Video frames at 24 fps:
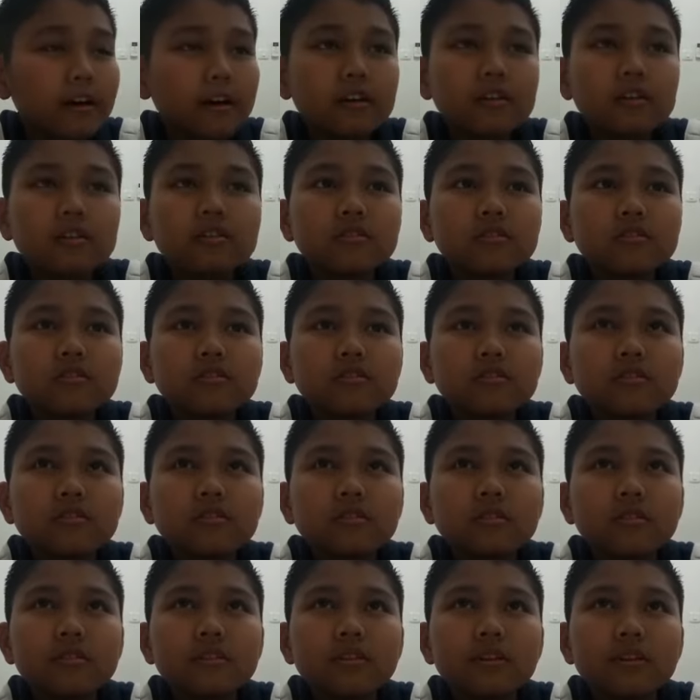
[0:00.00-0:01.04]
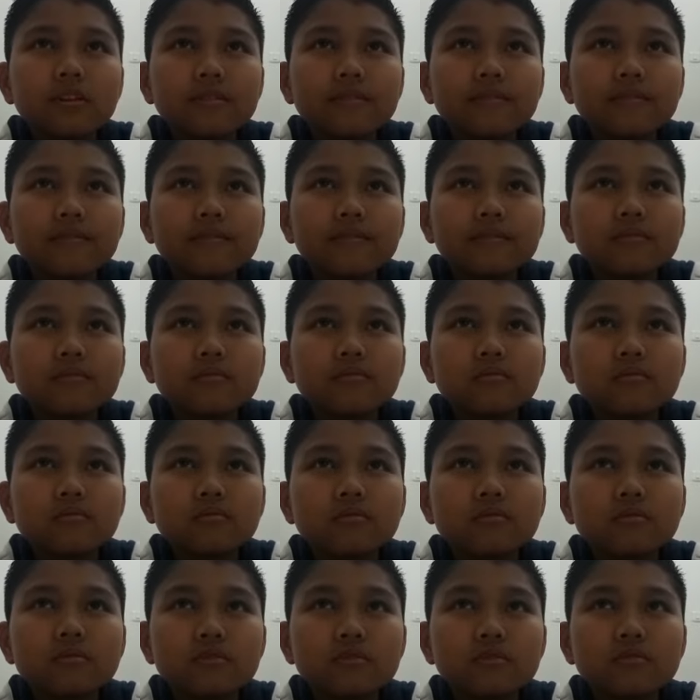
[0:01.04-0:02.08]
I also love
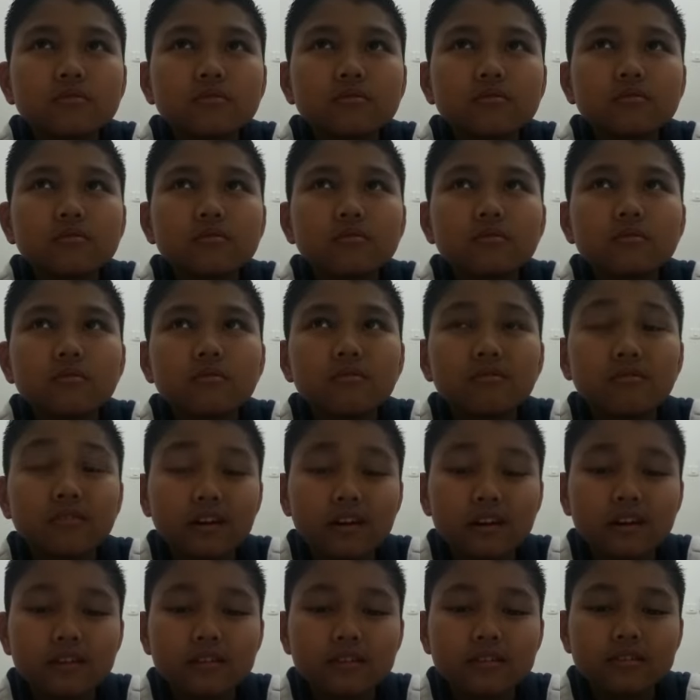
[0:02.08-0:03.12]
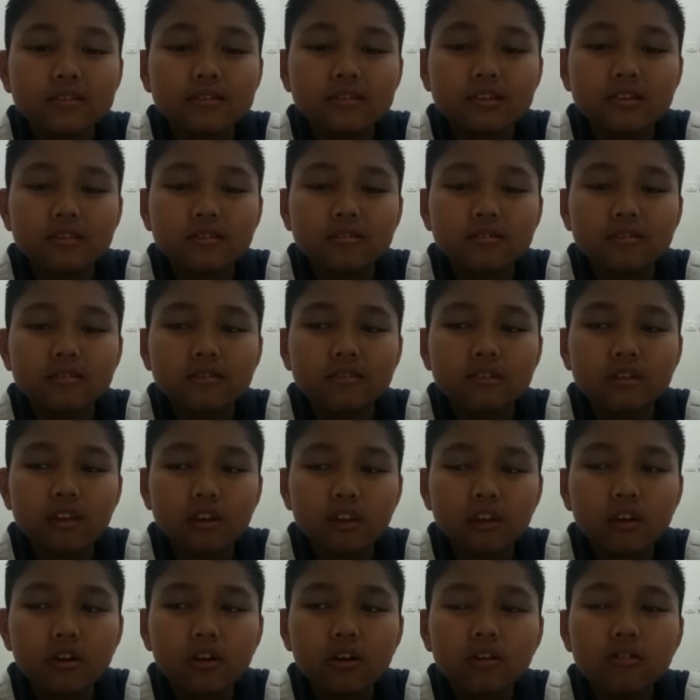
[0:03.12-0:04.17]
to take a
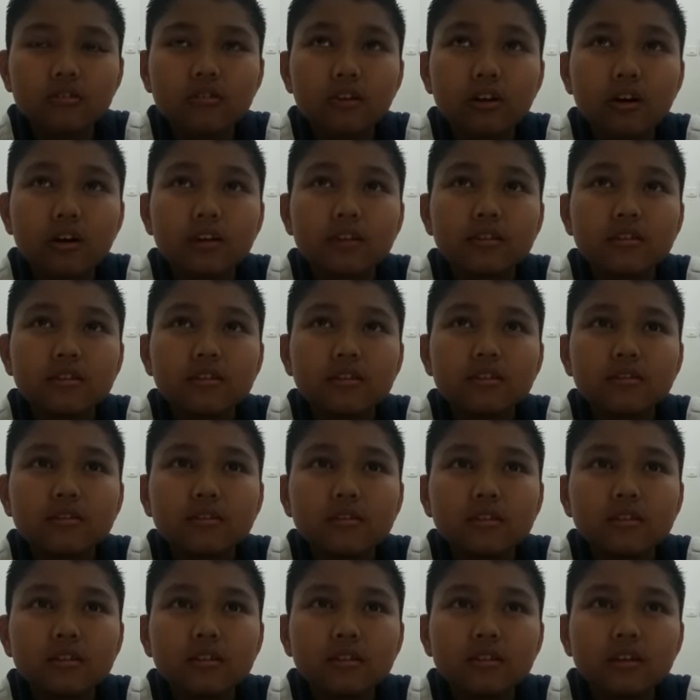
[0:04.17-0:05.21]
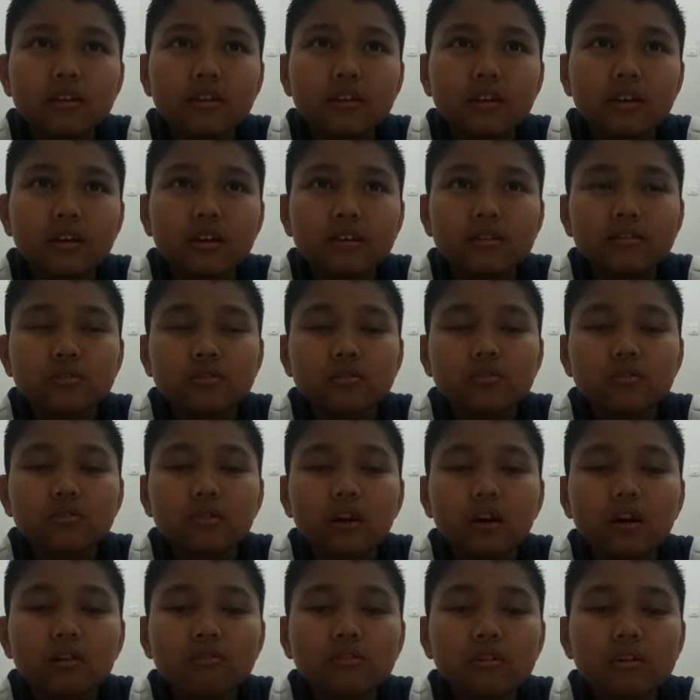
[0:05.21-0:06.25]
long ride, like
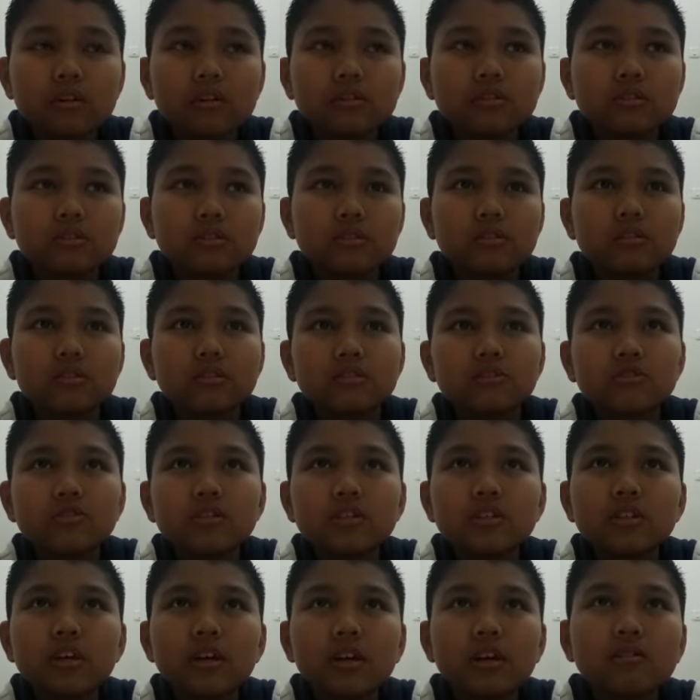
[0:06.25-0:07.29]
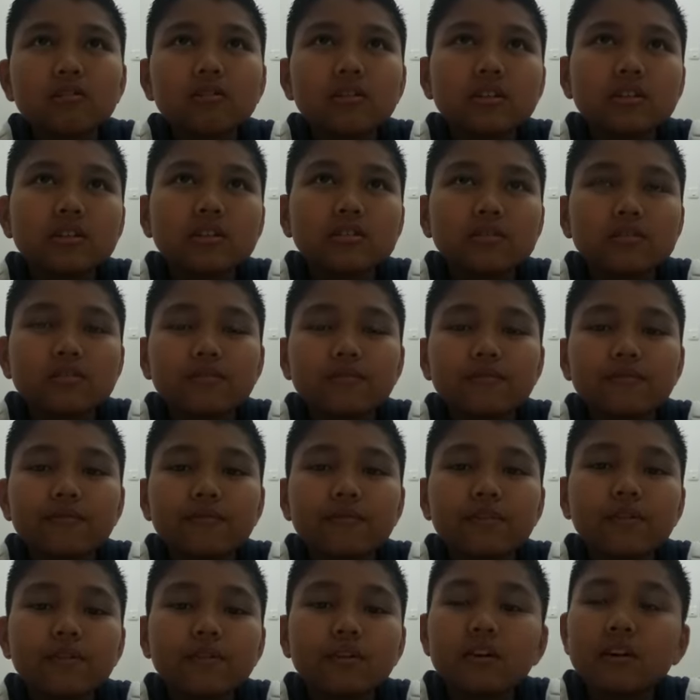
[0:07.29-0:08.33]
2 hours or 3 hours or
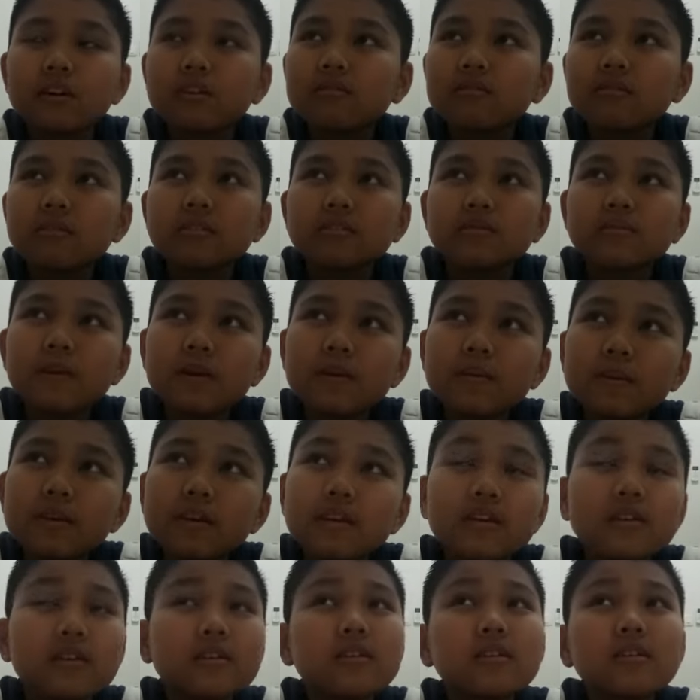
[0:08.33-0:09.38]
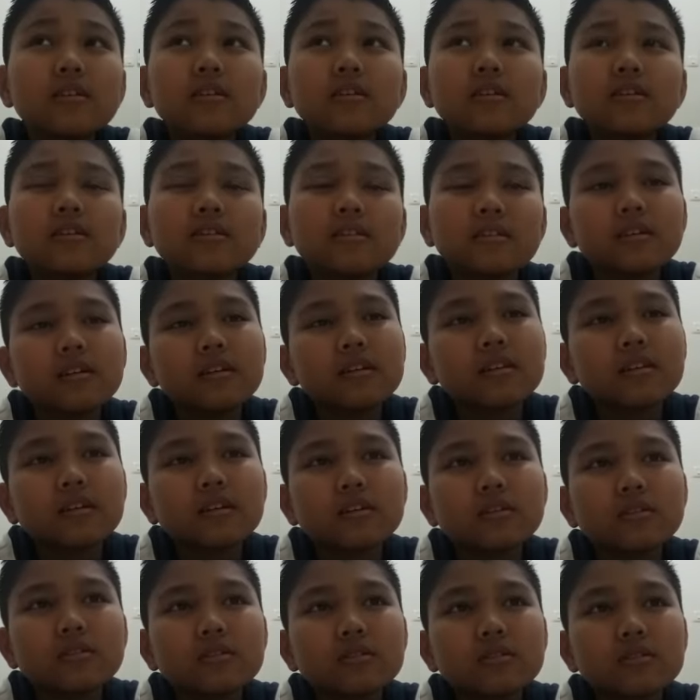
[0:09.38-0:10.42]
4 hours maybe. Yeah,
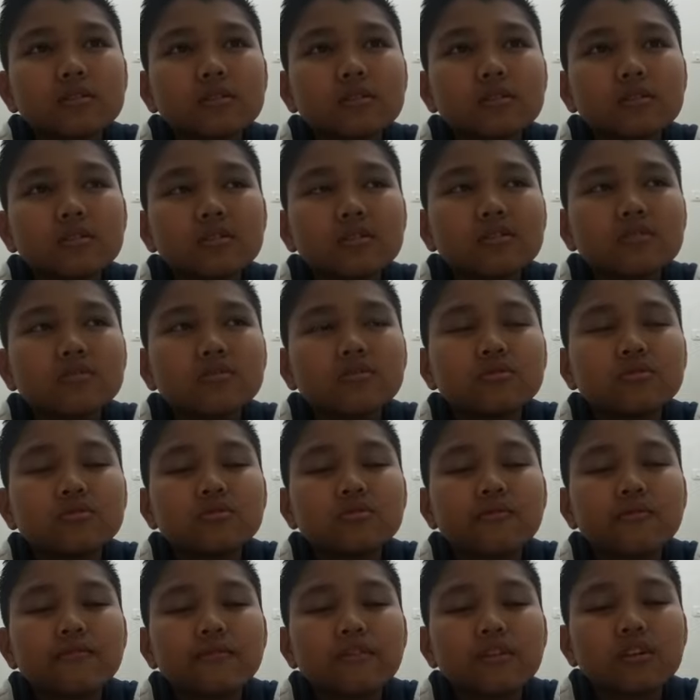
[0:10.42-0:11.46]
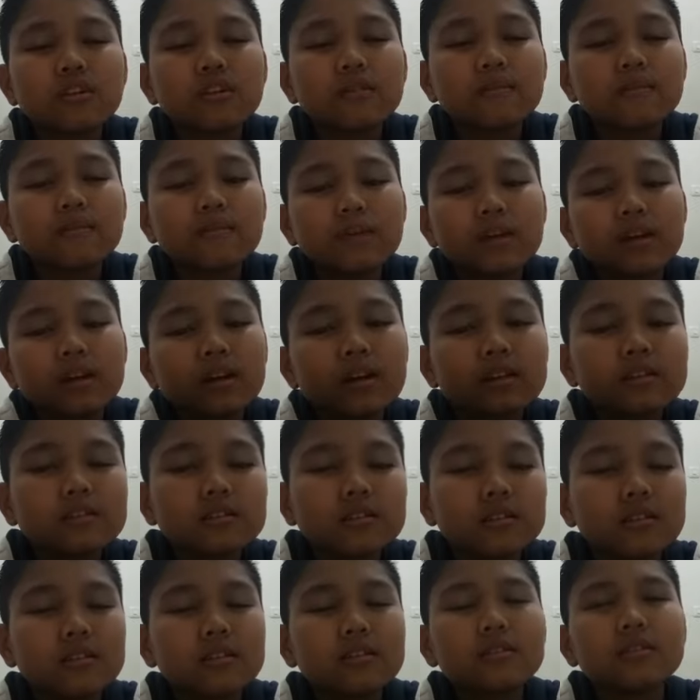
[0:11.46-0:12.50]
like going from
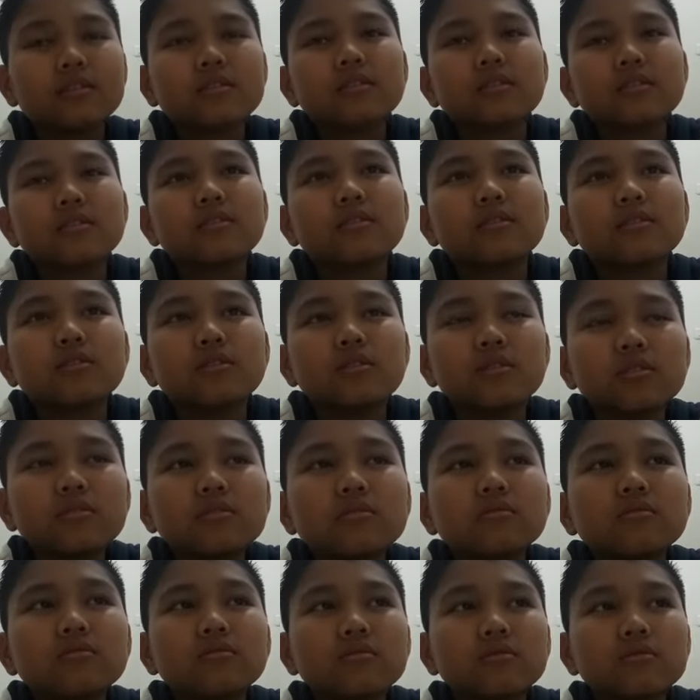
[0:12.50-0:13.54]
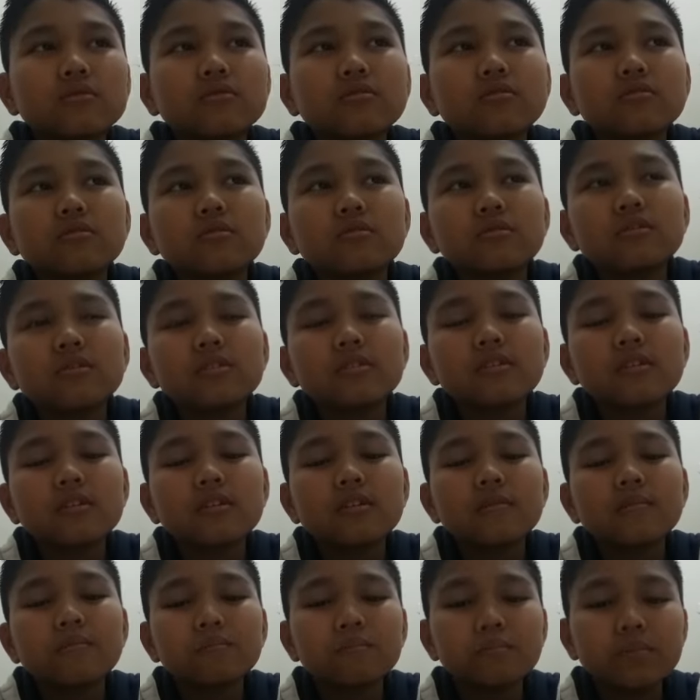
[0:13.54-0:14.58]
Makassar, going to
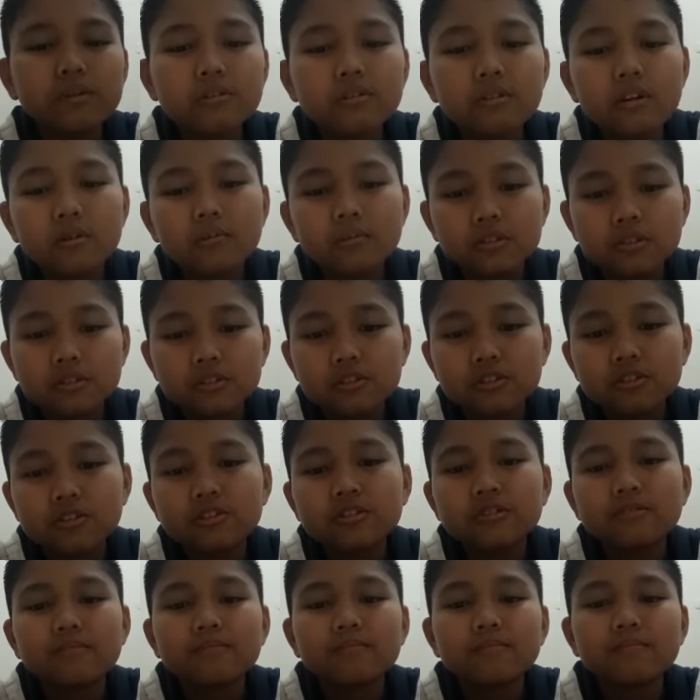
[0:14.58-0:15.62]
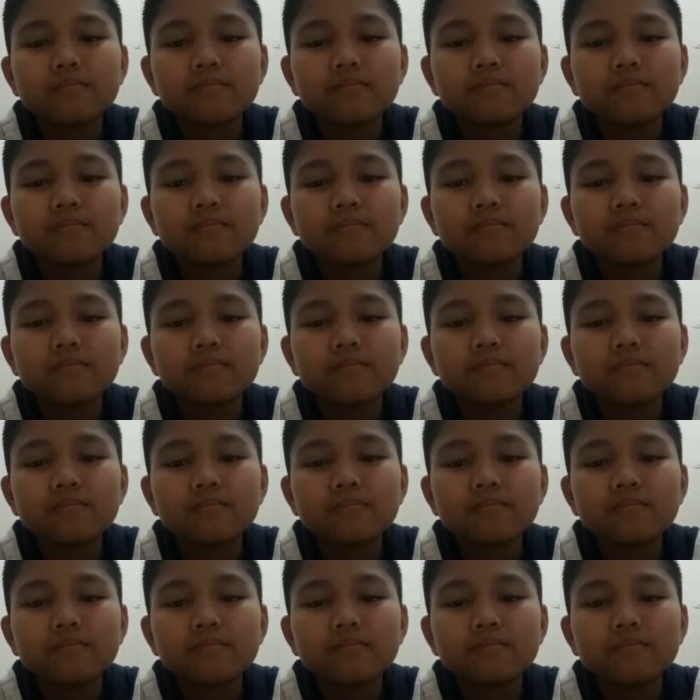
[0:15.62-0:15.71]
Bira Beach.